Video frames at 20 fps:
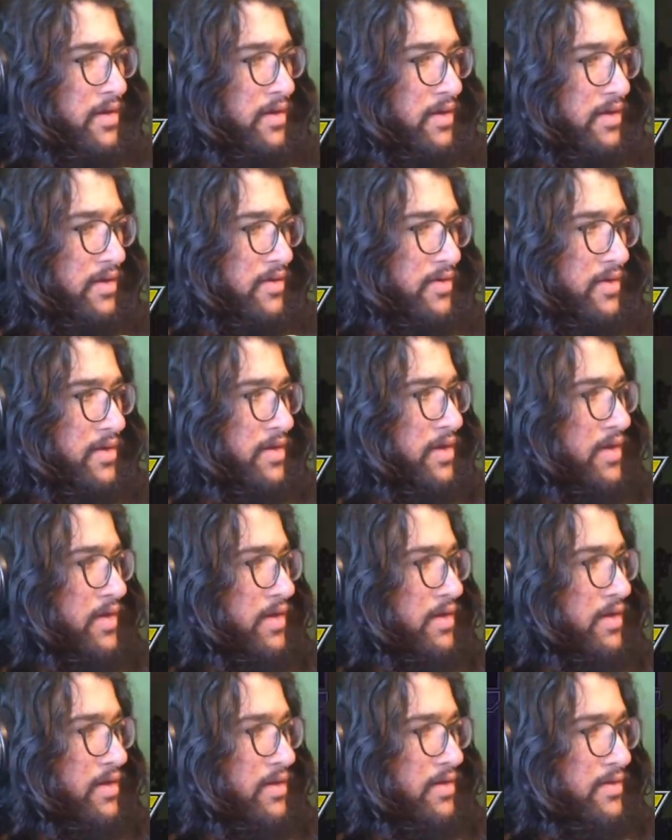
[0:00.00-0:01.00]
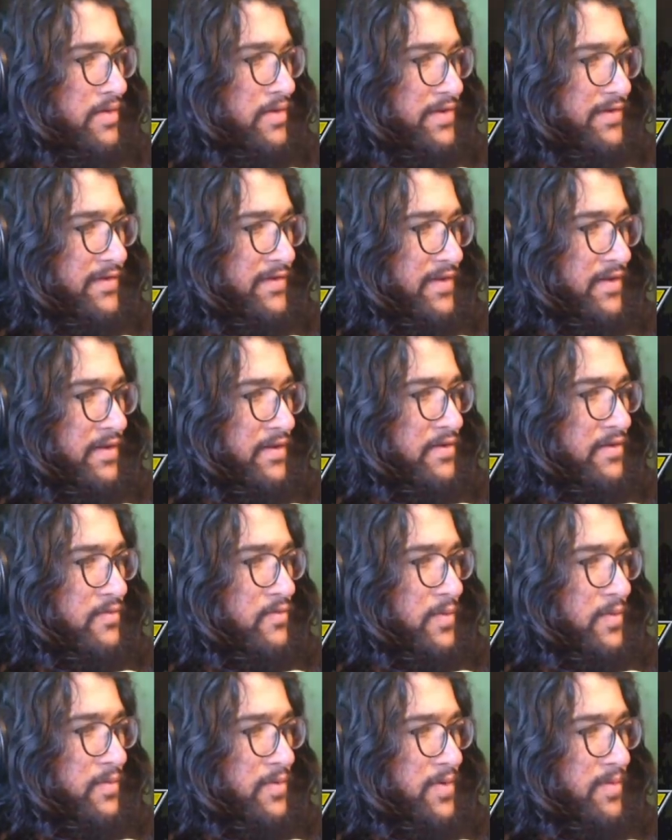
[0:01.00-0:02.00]
Okay, let's see.
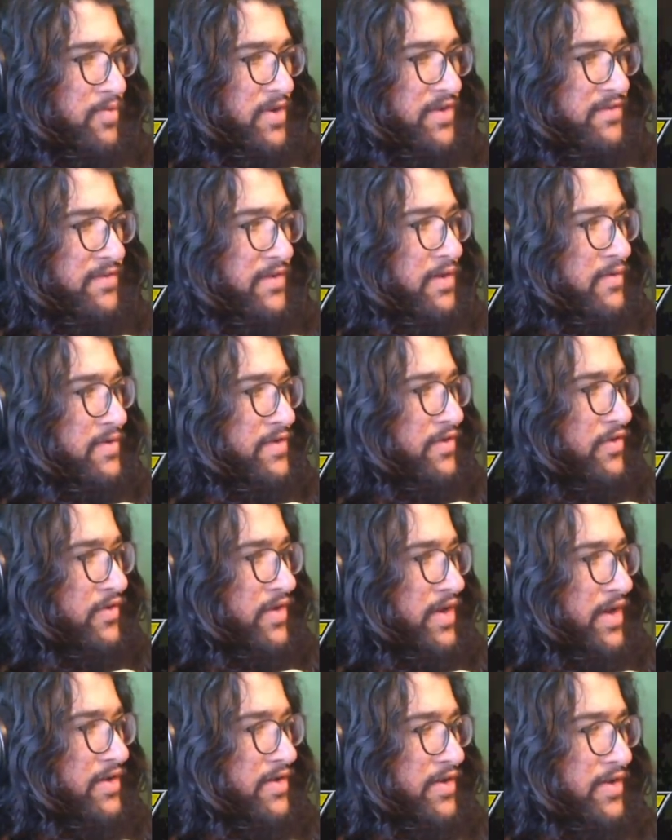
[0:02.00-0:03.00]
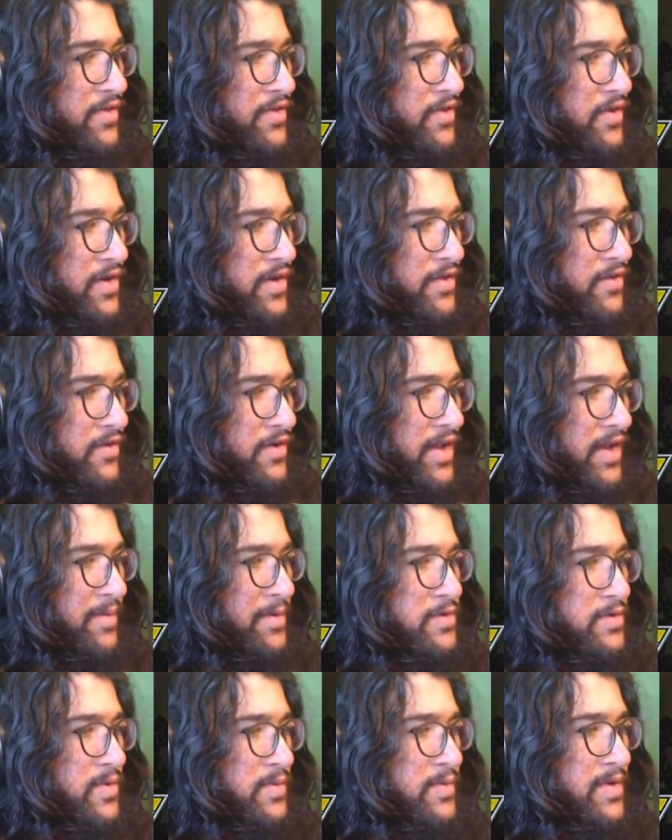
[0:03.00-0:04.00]
When we press Q, it's 333
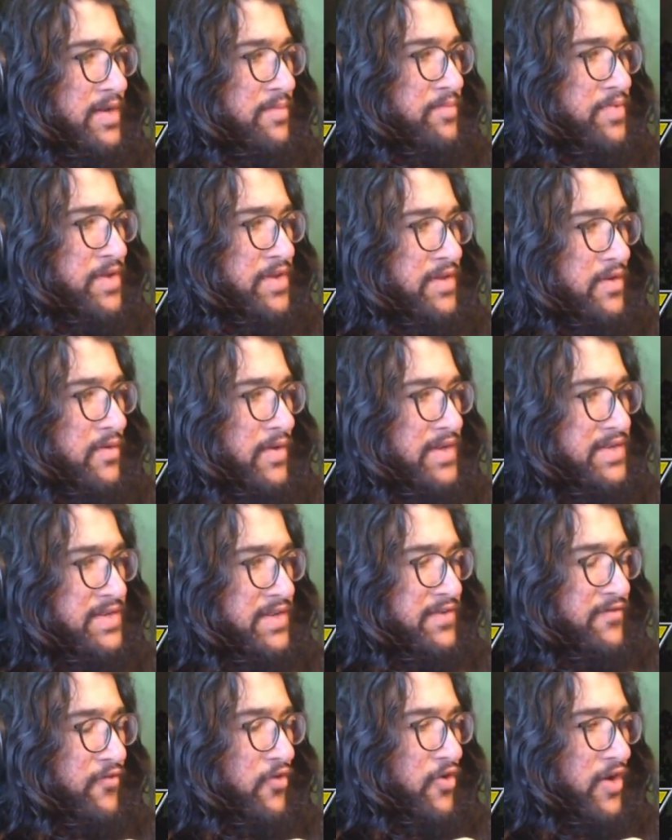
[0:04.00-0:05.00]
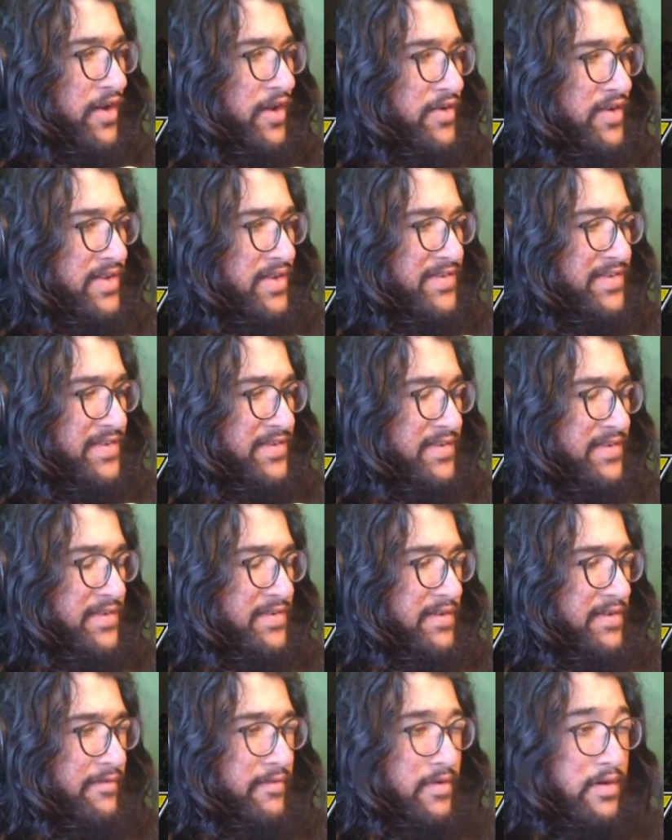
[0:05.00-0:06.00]
damage. When we complete the quest, it's
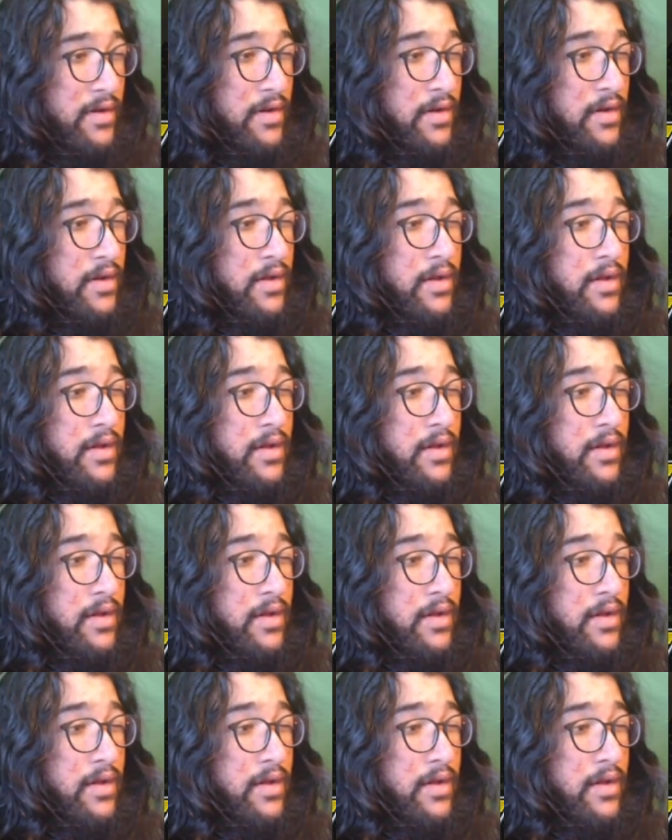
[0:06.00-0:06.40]
467.